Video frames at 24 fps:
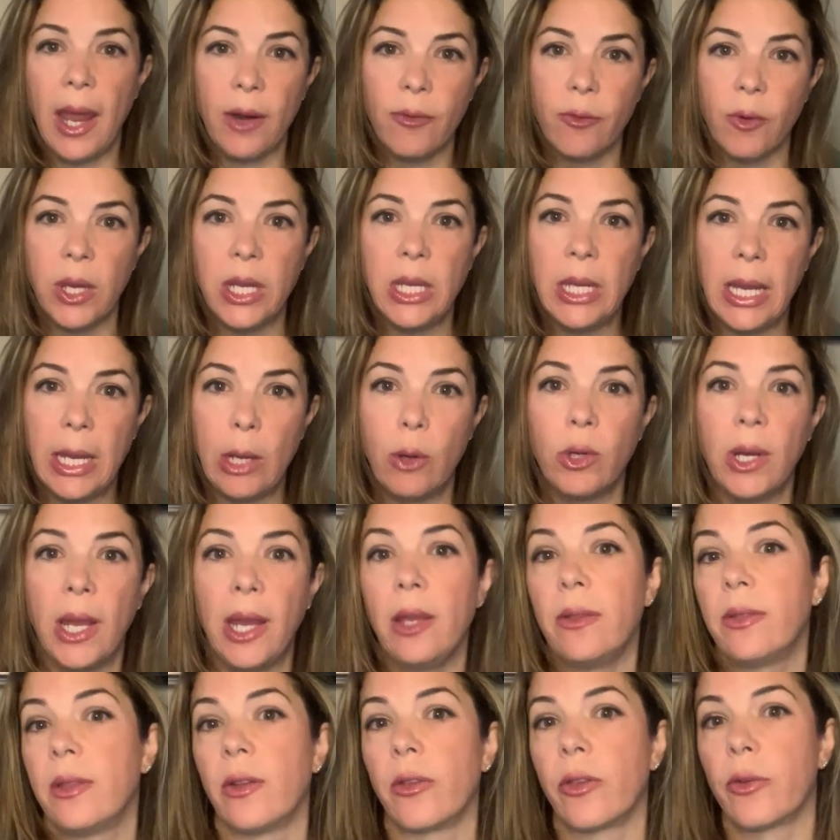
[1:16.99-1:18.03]
every
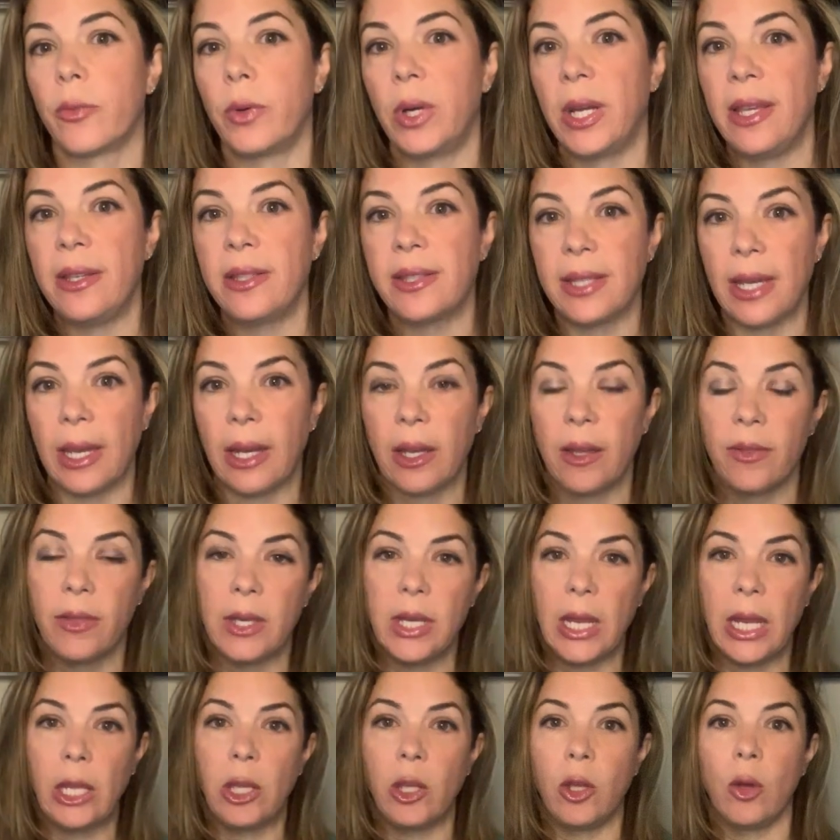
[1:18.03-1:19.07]
neonate that's really sick in the
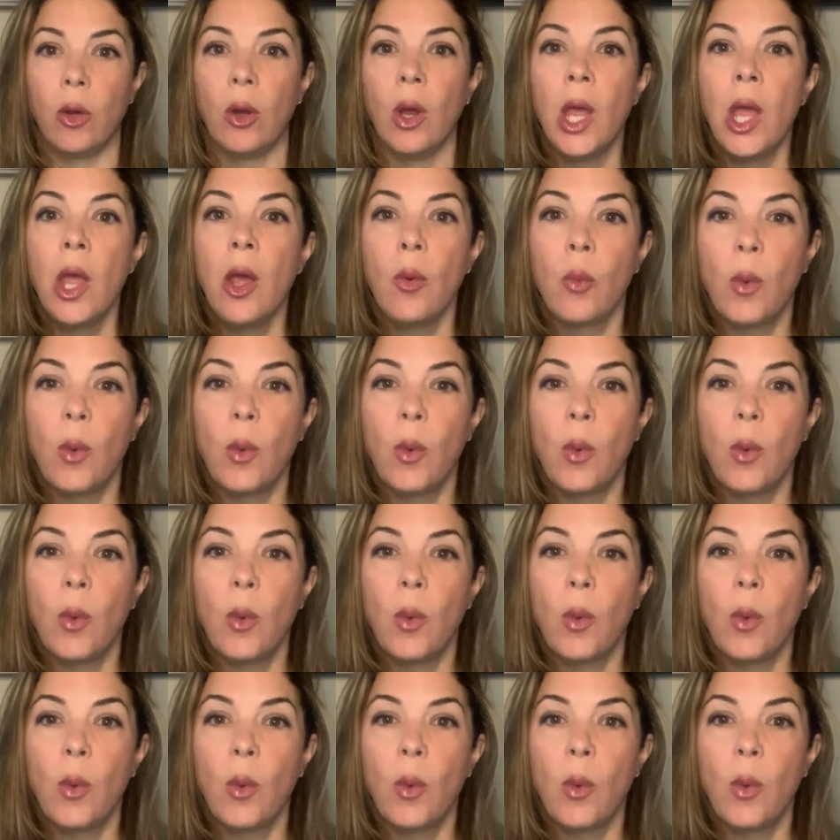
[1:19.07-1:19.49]
NICU.